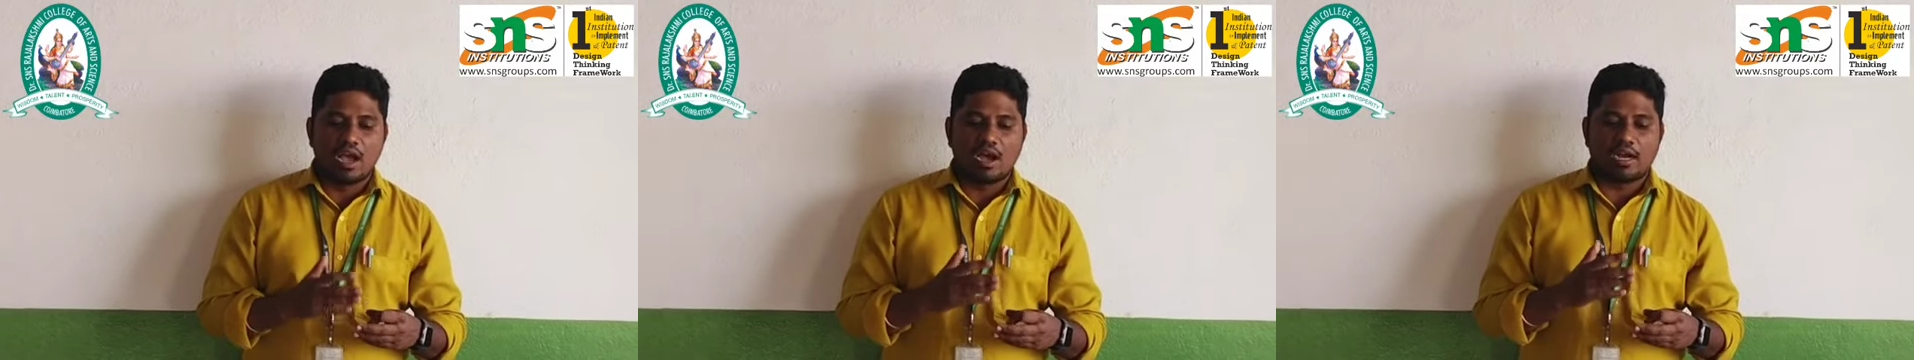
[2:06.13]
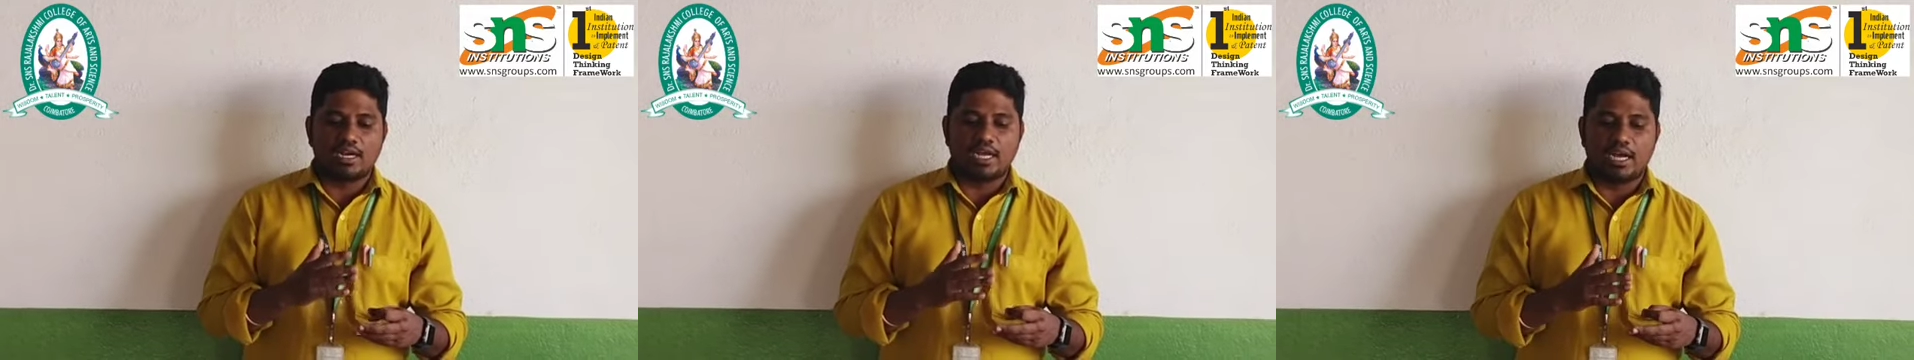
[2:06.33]

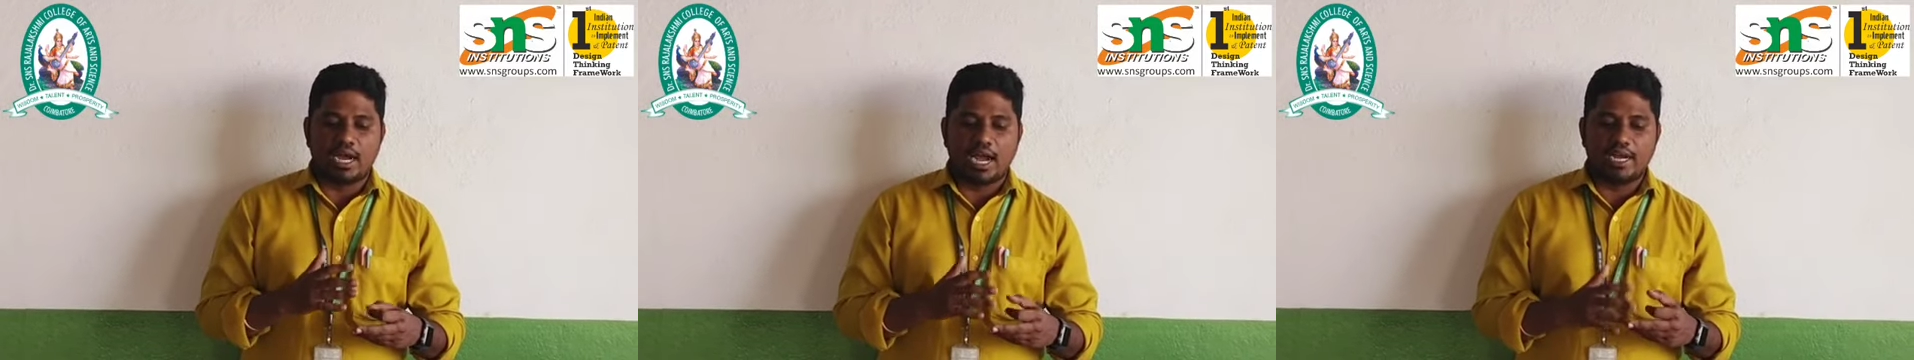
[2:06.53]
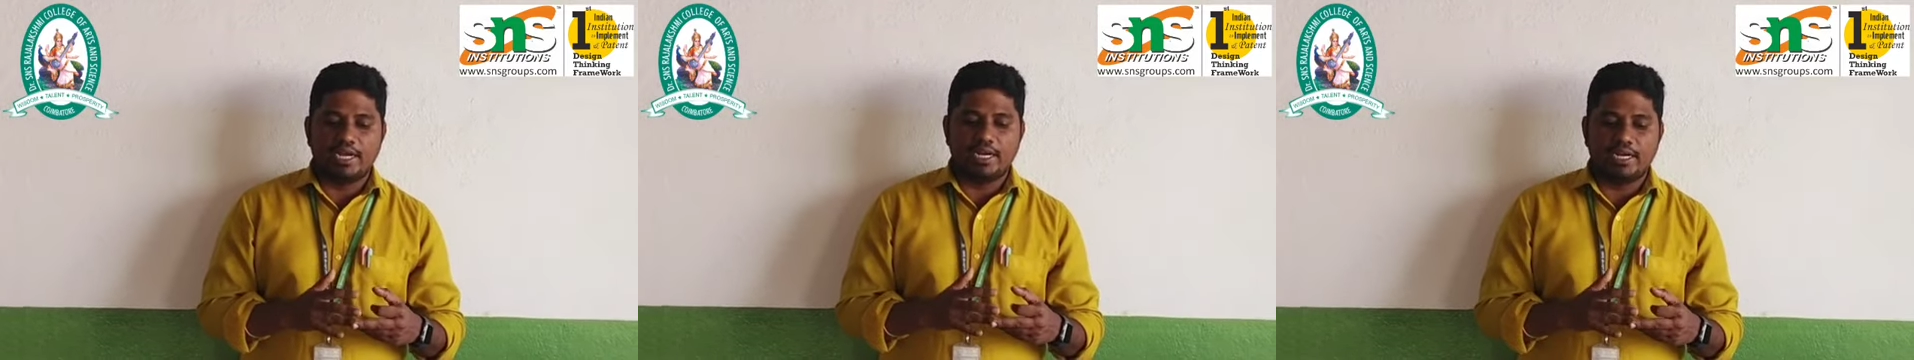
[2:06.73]
and
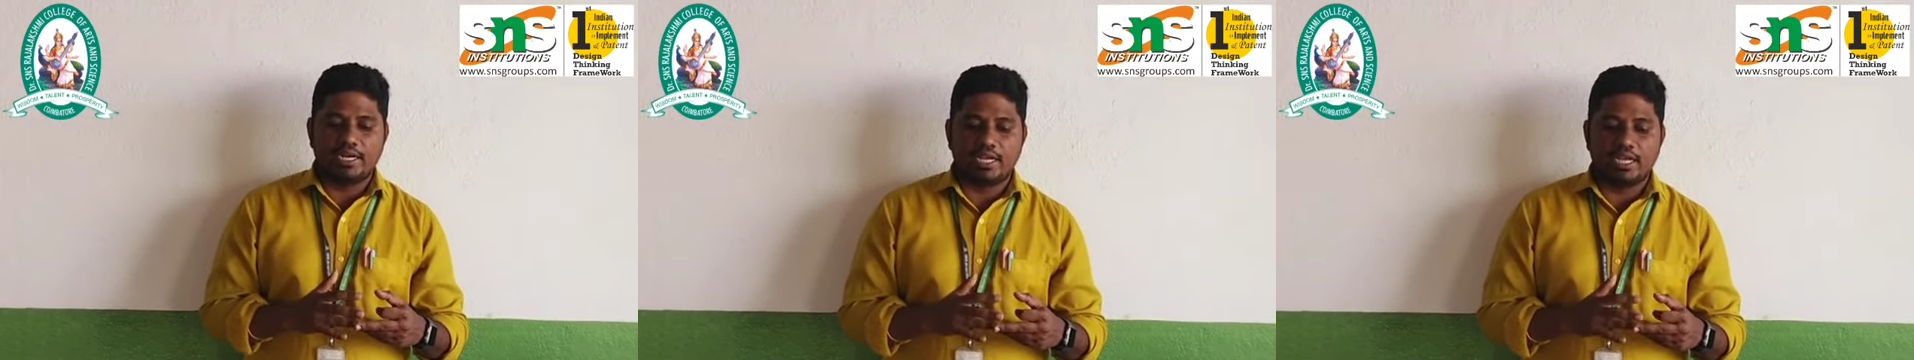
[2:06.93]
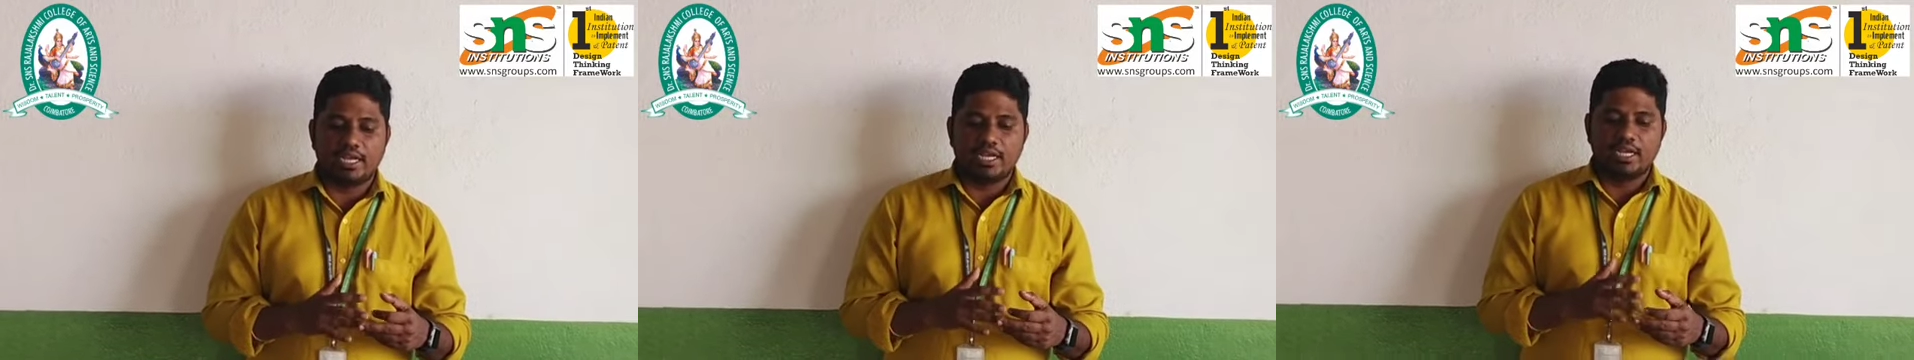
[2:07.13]

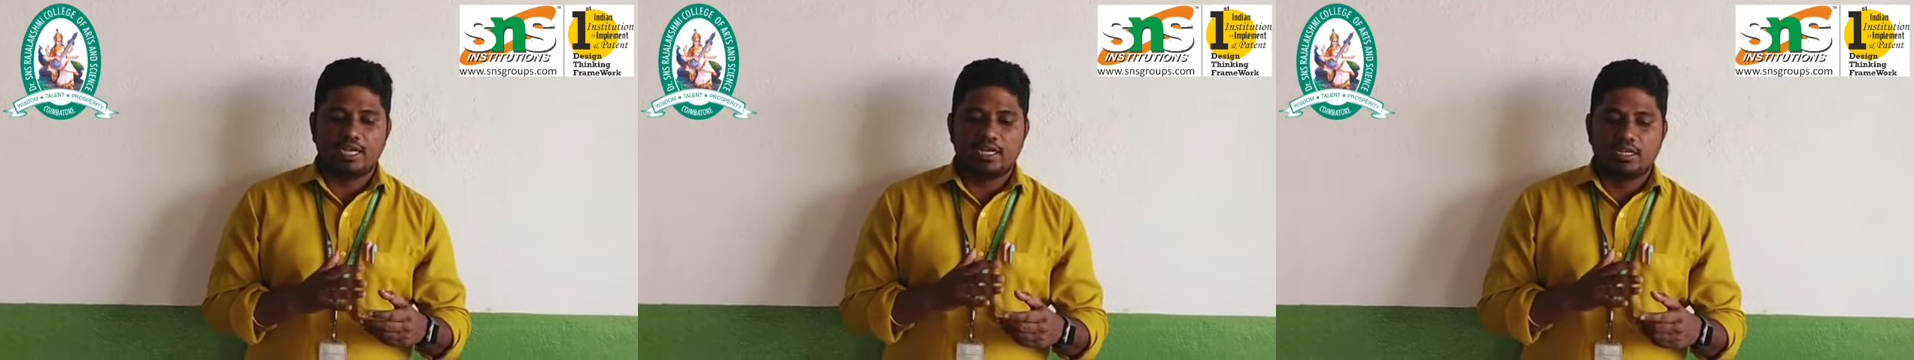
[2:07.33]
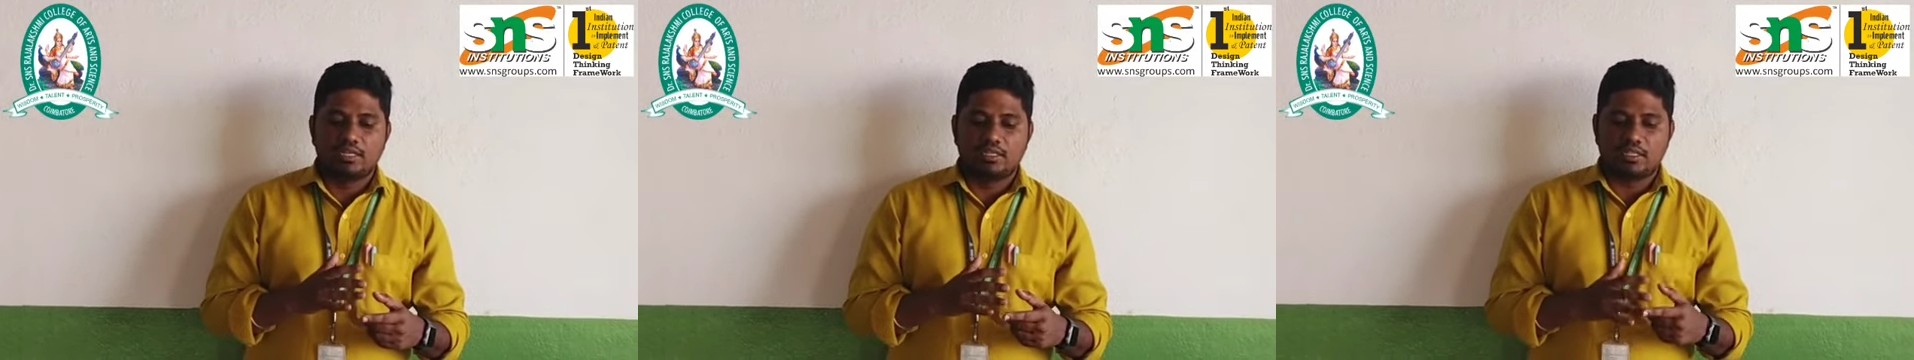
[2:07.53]

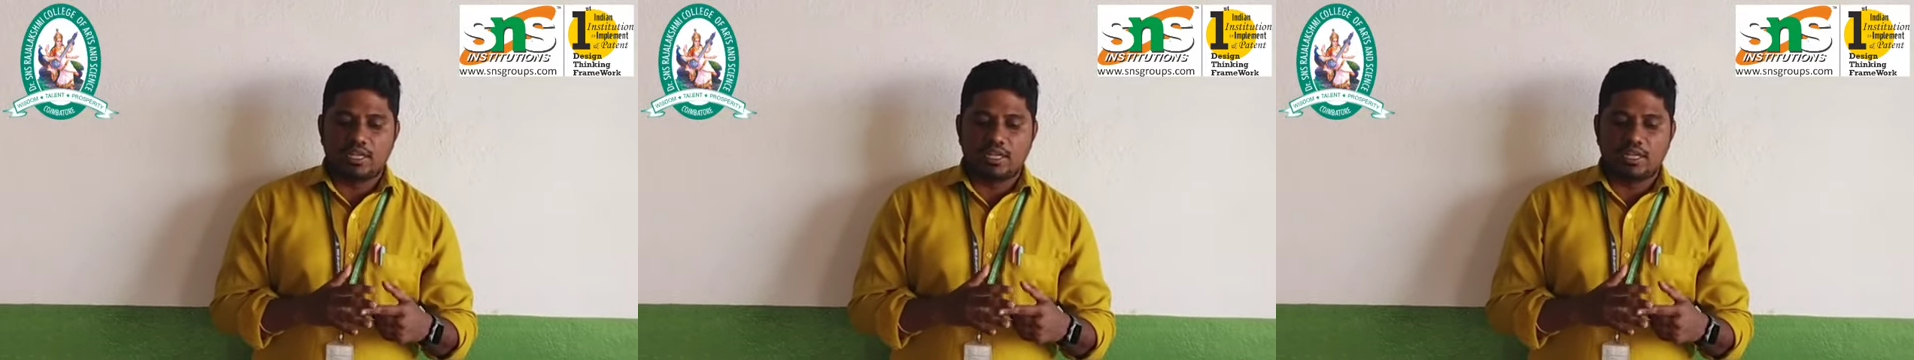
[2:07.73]
identity